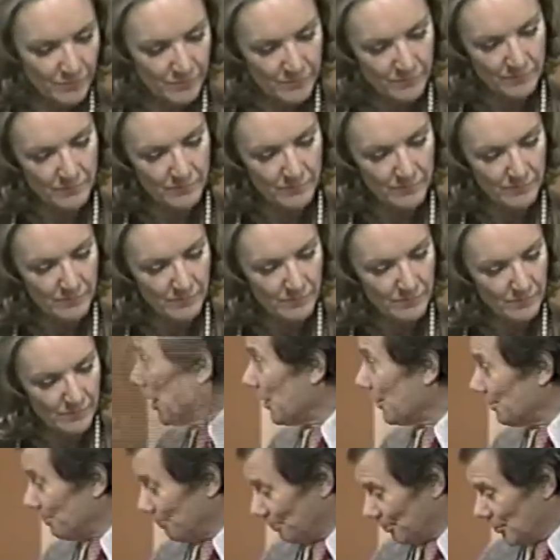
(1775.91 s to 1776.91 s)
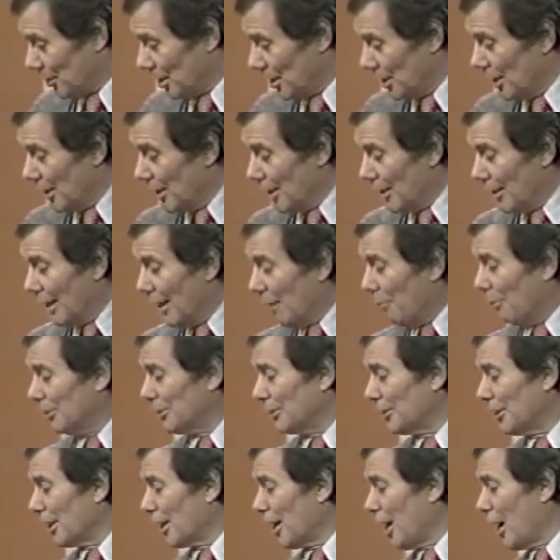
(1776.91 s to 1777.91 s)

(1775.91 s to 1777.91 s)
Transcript: said that to John. That wasn't the